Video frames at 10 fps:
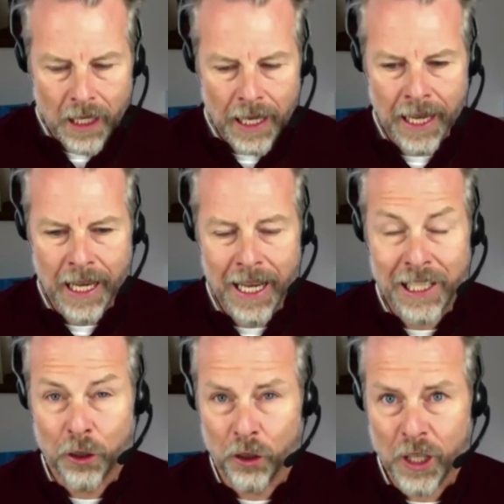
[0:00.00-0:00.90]

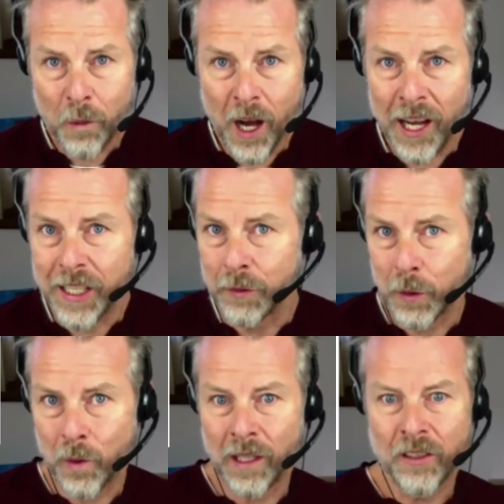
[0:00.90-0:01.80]
It's also what I do
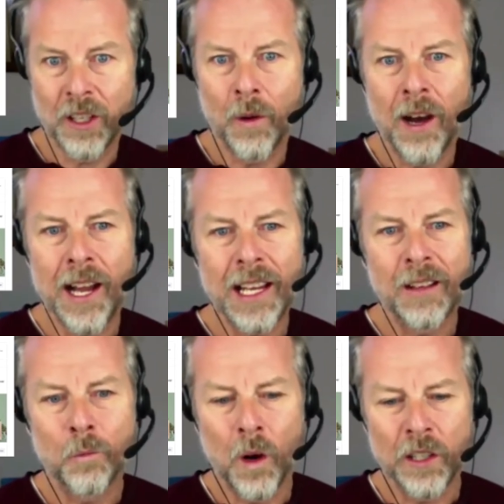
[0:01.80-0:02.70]
as well. So I
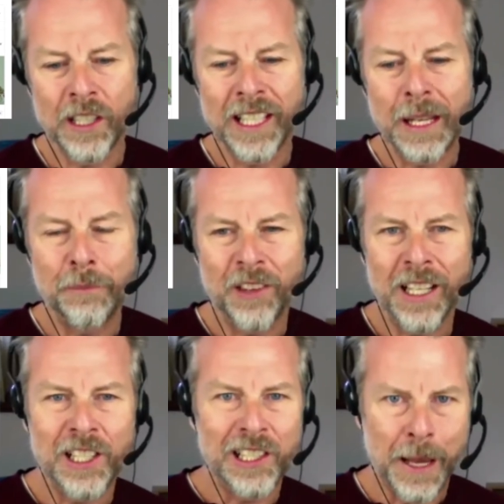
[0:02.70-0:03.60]
want to keep
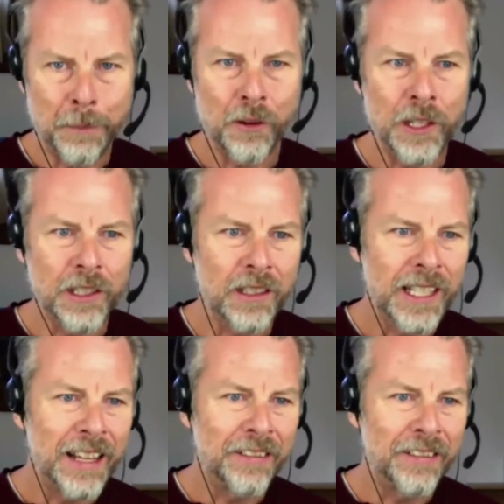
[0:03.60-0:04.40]
things separate, keep